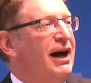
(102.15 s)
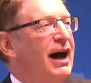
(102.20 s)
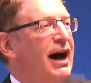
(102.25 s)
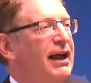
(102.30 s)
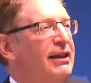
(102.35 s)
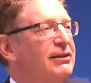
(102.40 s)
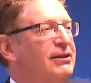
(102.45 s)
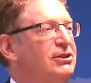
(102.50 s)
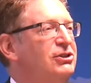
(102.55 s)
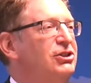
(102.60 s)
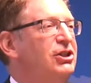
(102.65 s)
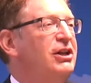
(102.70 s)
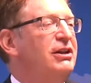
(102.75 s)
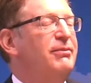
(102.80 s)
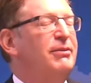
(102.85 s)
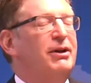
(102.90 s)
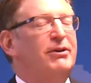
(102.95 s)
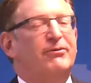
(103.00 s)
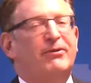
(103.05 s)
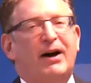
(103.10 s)
on
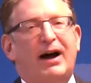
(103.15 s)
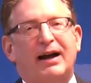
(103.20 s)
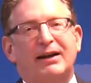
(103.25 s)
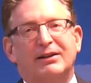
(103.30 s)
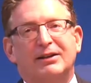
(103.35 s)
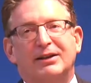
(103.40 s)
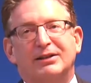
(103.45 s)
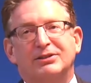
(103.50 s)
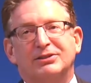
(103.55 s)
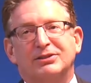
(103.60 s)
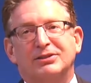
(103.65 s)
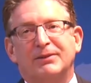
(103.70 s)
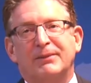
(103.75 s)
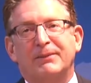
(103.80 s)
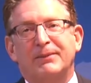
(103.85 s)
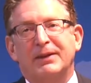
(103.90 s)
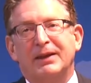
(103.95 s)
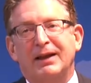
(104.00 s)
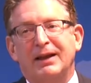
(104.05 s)
legitimate violence.